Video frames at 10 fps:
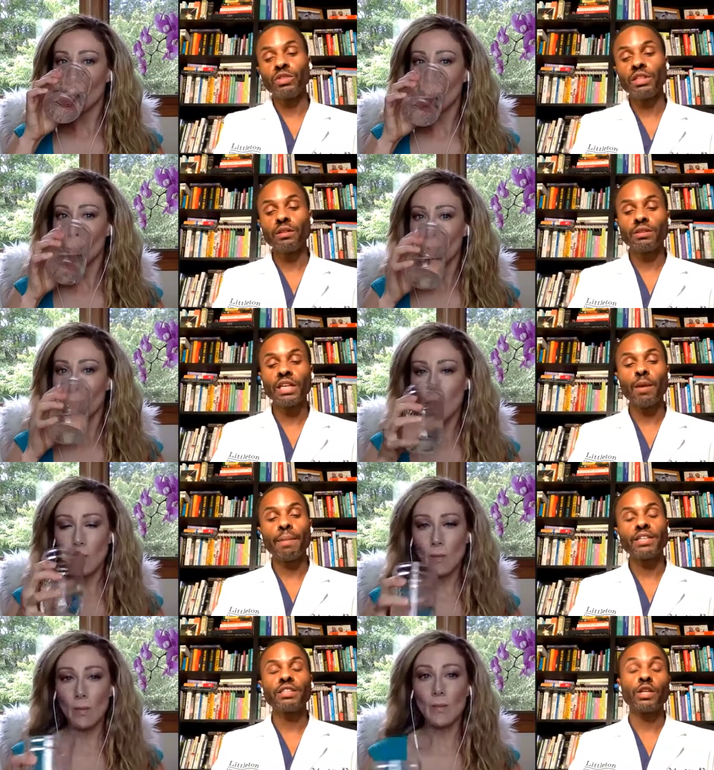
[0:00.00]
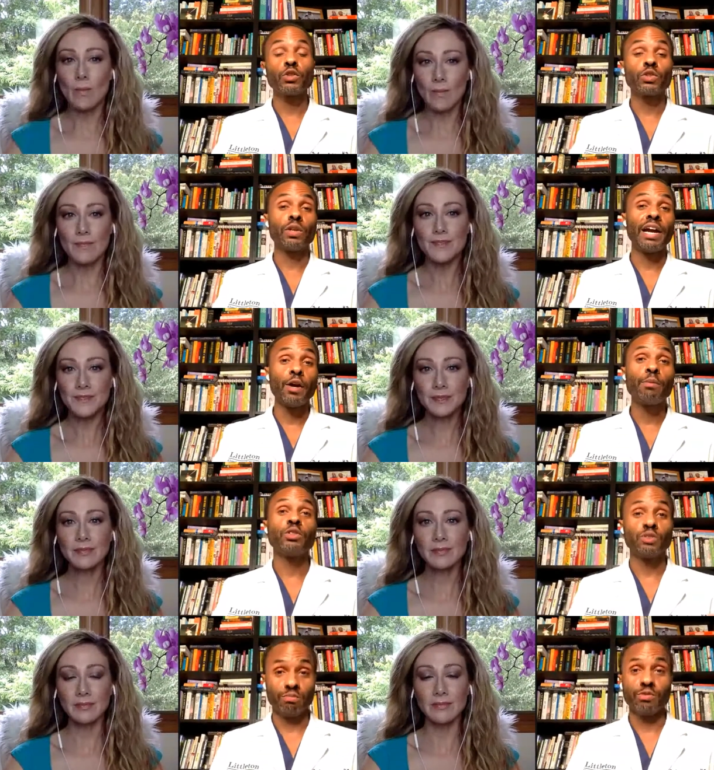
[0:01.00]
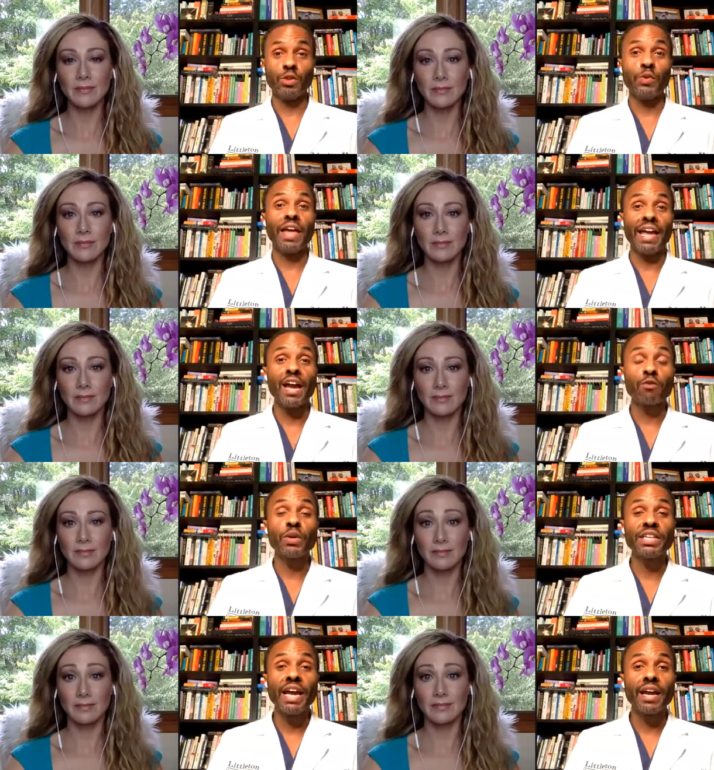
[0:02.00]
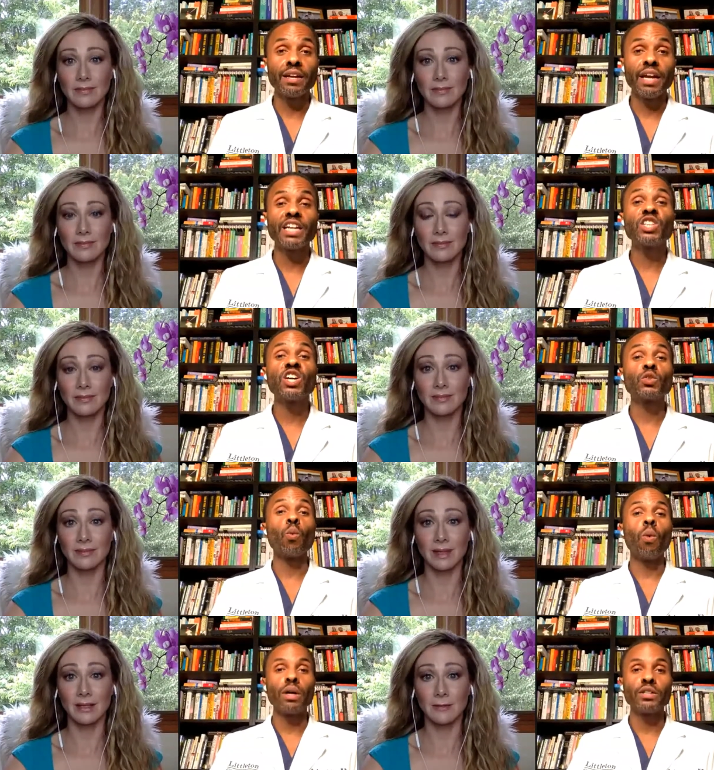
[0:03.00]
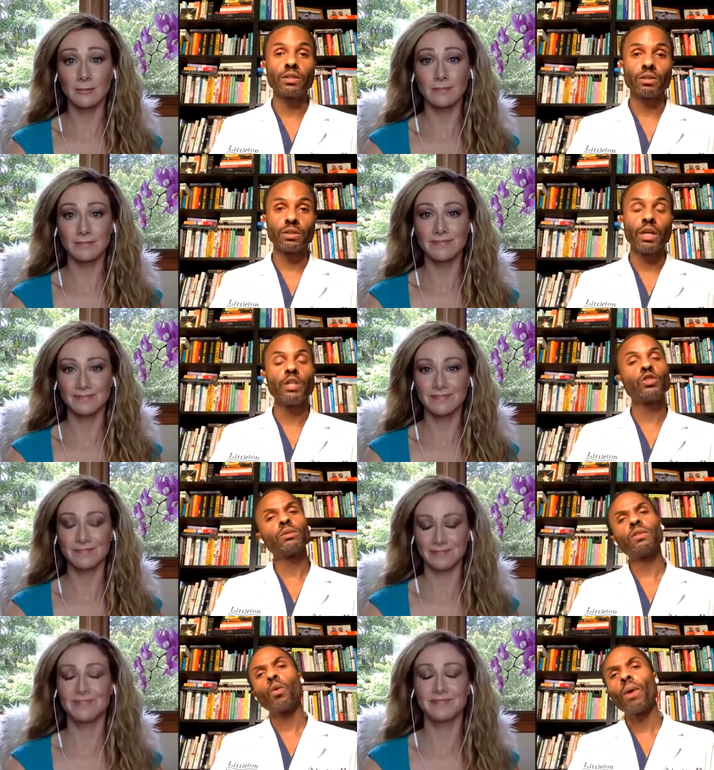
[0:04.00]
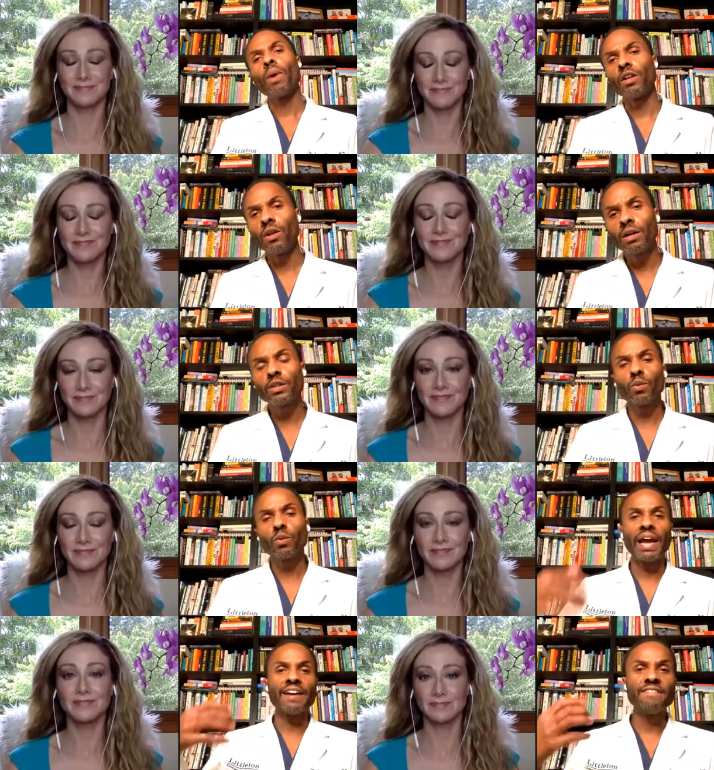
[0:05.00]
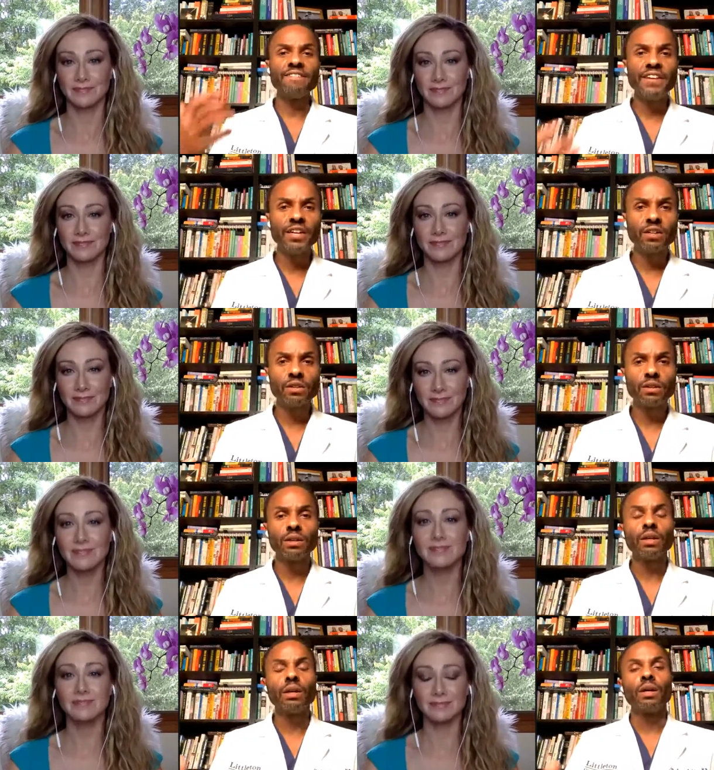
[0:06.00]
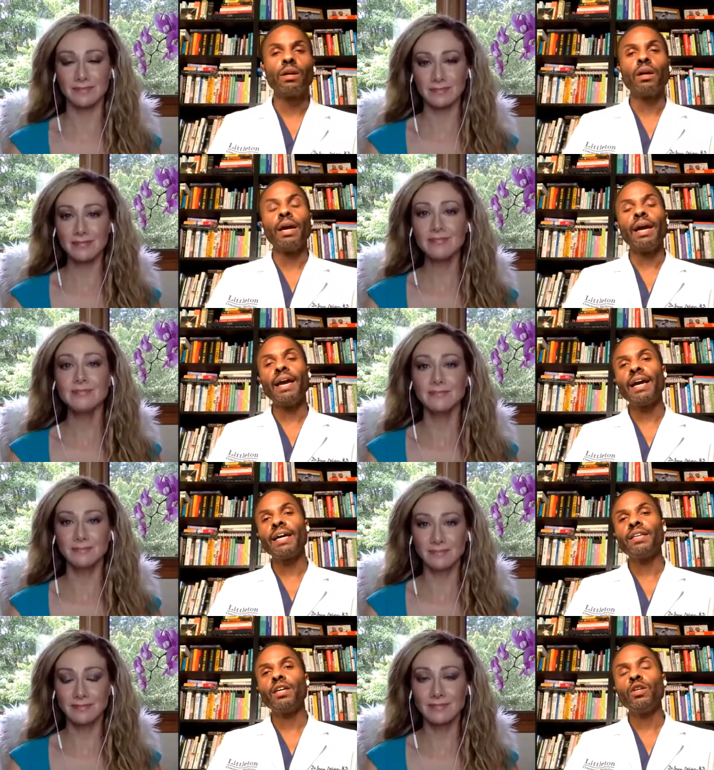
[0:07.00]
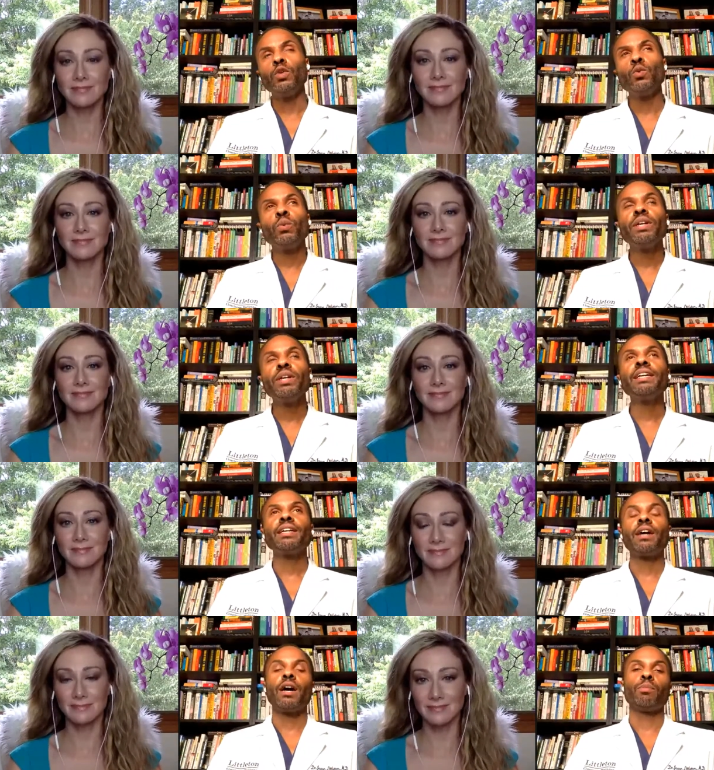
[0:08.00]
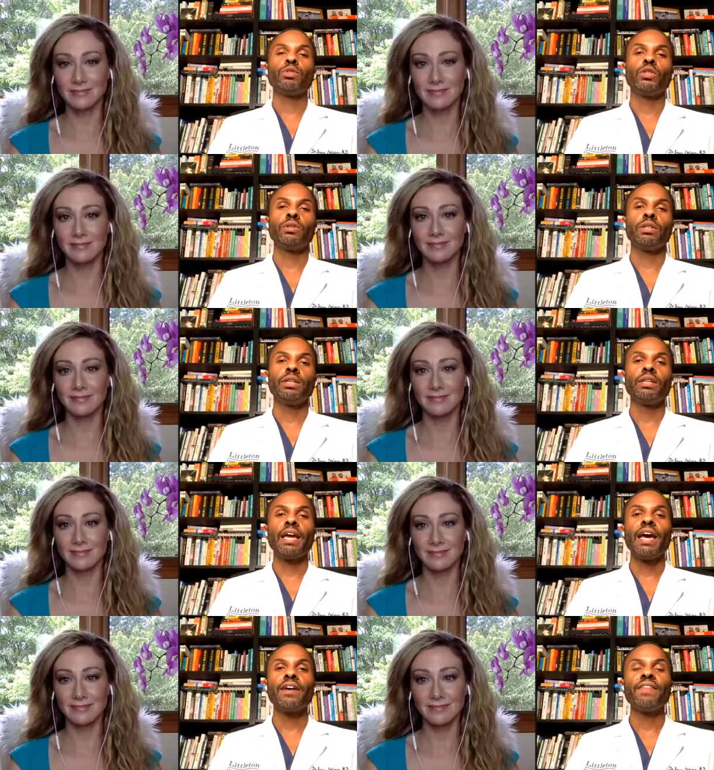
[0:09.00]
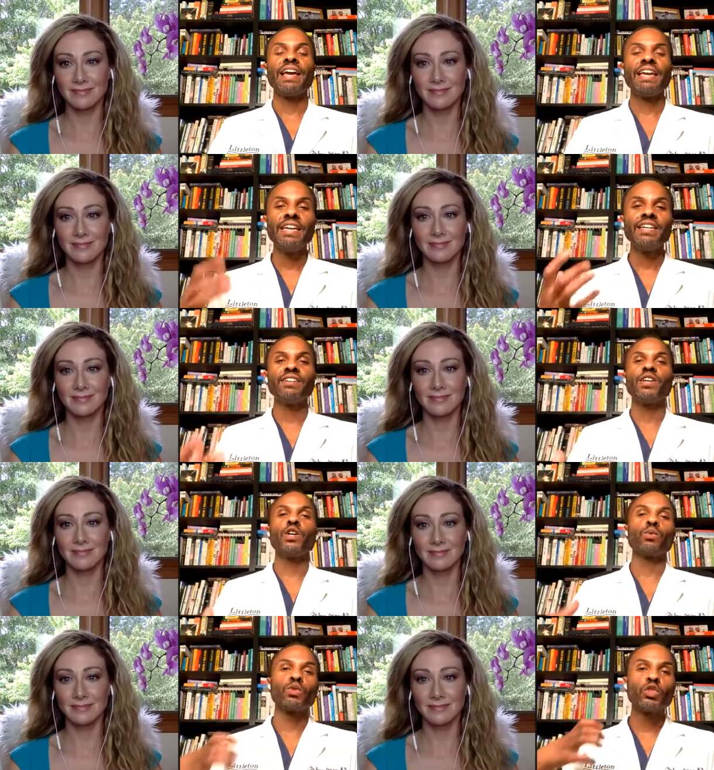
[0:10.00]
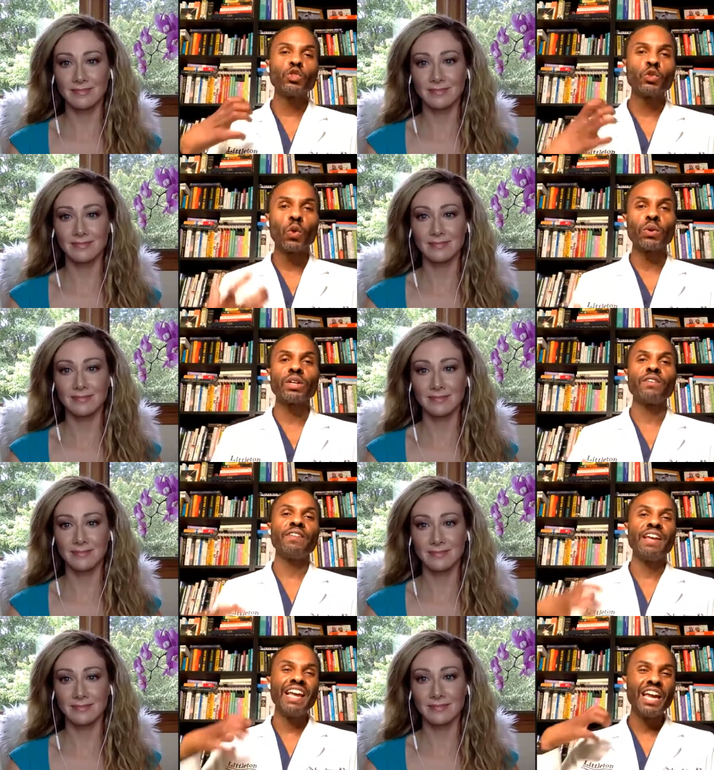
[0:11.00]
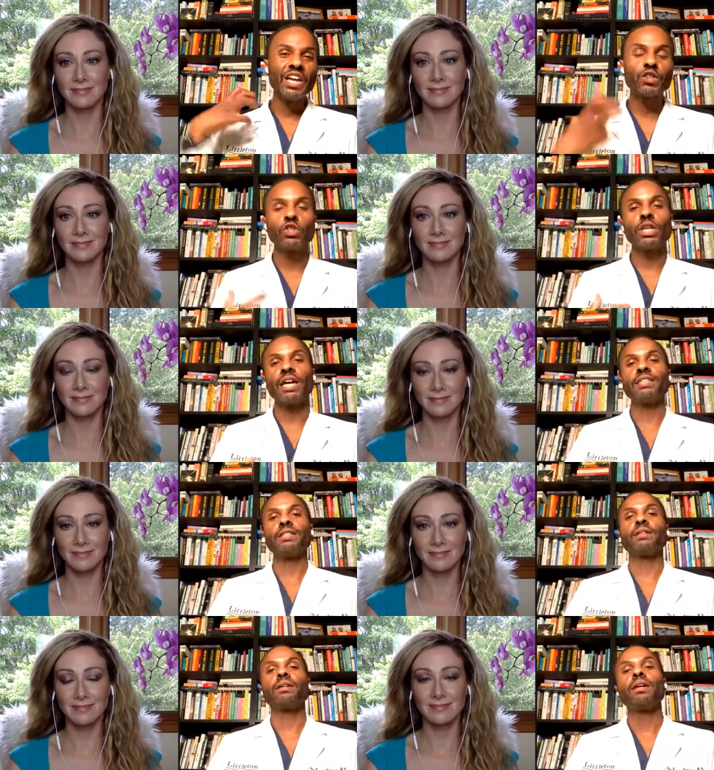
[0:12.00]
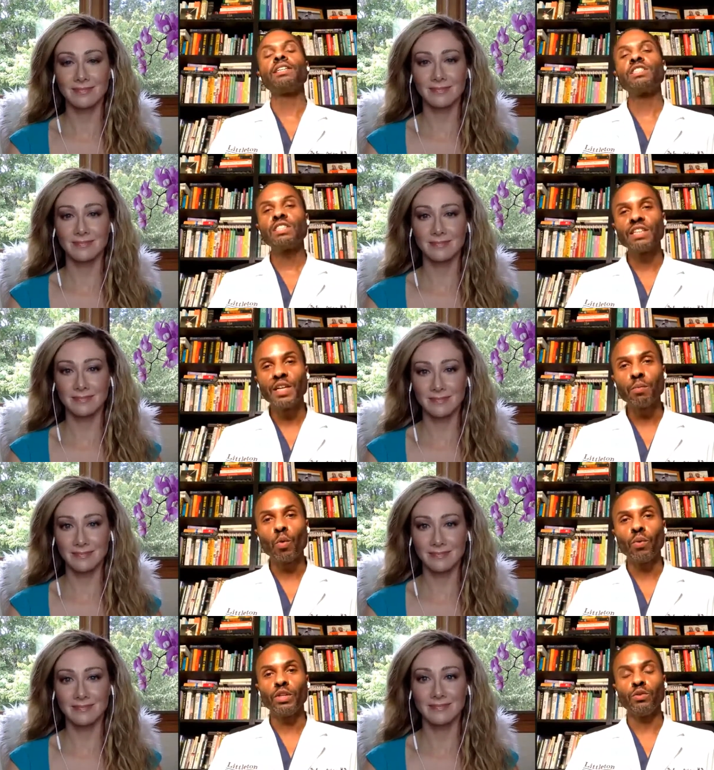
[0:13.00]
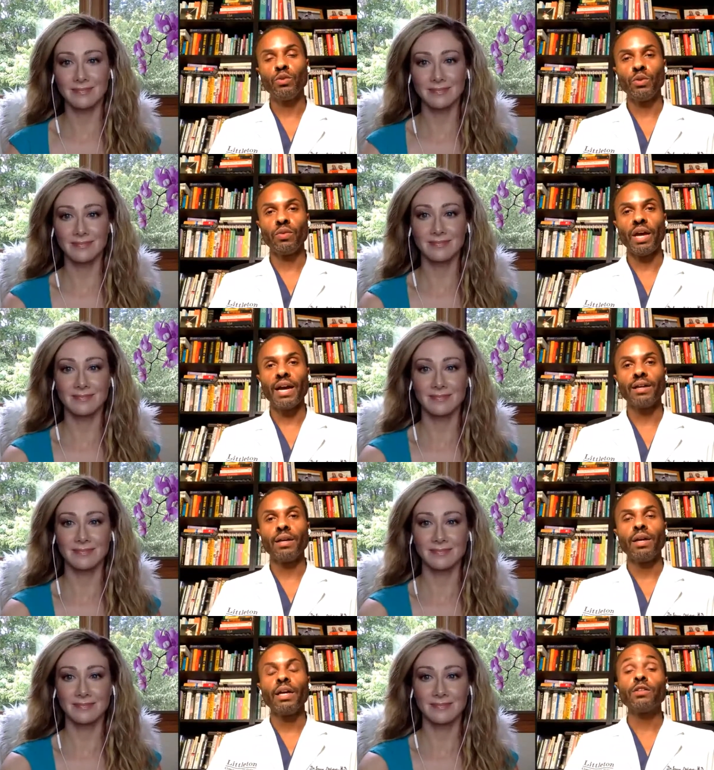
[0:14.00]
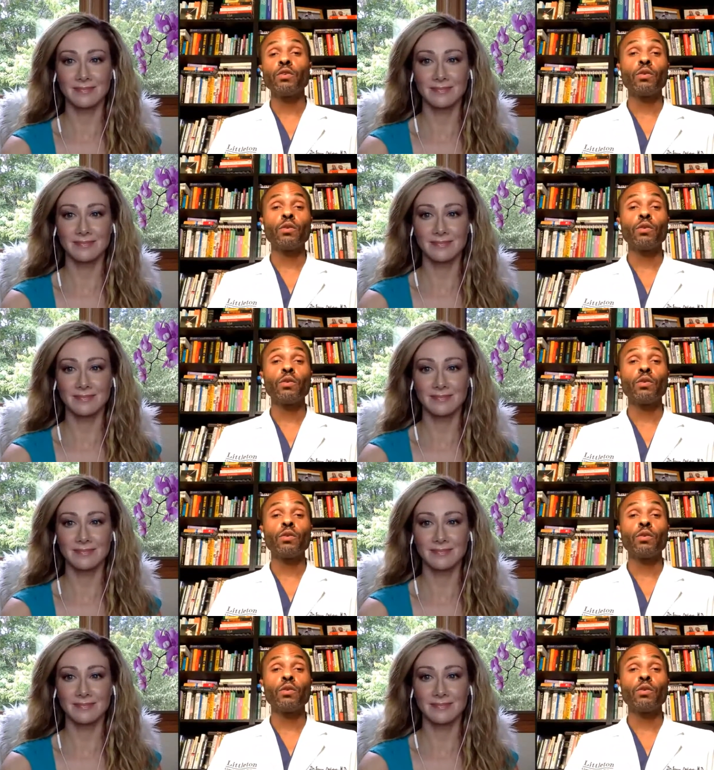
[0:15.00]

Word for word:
Speaker 1: set up my schedule so I almost do that every day and it mm-hmm. does wonders in terms of the way I look and the way I feel. And you really get an opportunity to have that healing, restorative, energizing sleep when you do that. And